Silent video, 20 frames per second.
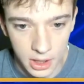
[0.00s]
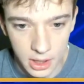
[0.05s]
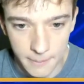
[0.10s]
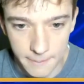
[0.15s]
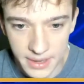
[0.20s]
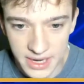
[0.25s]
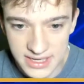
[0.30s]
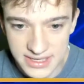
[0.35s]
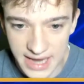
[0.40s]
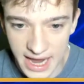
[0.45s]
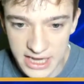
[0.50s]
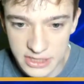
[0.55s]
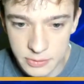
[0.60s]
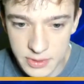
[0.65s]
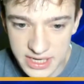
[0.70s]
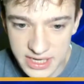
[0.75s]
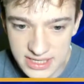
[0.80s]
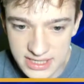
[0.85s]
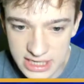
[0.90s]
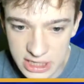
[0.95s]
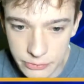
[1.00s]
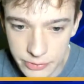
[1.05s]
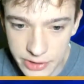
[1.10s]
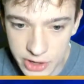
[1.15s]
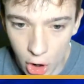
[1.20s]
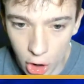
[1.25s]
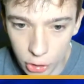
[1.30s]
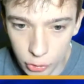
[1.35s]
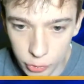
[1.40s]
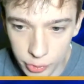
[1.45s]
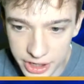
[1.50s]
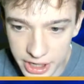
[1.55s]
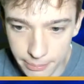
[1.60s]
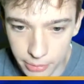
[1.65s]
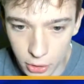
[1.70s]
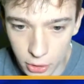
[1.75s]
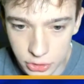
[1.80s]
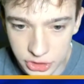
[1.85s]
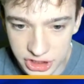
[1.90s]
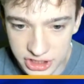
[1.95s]
because as we can see, we are
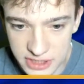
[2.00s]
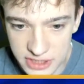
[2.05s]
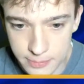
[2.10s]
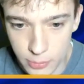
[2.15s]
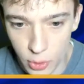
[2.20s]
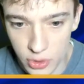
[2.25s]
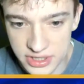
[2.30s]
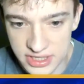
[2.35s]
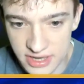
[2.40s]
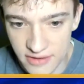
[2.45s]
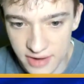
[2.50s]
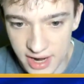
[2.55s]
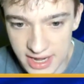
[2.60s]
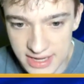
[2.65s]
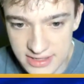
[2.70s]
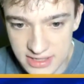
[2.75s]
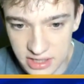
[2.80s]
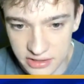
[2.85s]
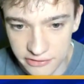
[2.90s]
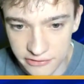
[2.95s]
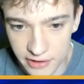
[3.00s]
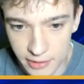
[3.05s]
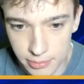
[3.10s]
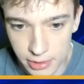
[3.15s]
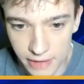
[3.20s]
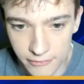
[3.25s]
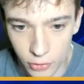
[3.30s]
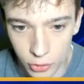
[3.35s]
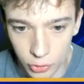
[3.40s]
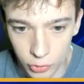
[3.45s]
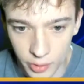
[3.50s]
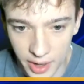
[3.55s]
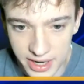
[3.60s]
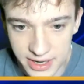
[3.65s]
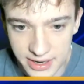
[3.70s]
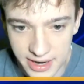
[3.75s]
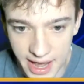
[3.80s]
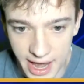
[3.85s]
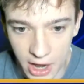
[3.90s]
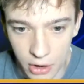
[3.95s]
reapproaching this 0.786 fib level right
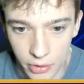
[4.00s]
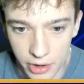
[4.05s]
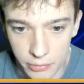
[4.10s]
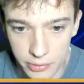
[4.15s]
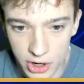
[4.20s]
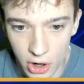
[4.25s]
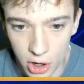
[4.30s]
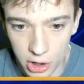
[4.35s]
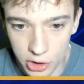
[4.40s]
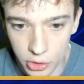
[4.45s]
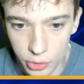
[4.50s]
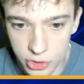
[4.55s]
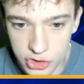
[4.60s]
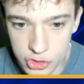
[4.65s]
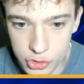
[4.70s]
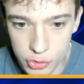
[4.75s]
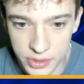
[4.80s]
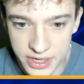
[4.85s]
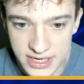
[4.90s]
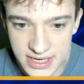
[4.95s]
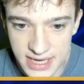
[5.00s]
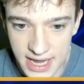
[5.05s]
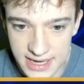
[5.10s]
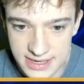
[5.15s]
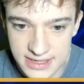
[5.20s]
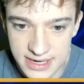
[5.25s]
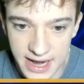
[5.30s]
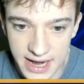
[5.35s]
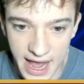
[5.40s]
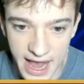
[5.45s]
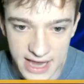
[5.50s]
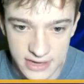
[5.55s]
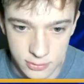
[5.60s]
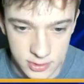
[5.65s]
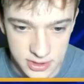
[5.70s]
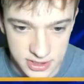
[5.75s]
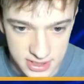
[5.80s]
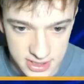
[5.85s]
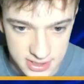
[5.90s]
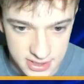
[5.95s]
now, and we are going to retest it as
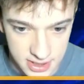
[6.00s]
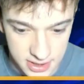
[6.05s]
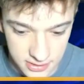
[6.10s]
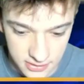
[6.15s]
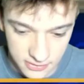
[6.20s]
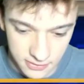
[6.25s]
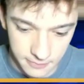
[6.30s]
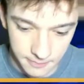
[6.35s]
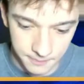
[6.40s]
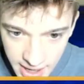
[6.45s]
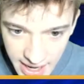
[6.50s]
resistance.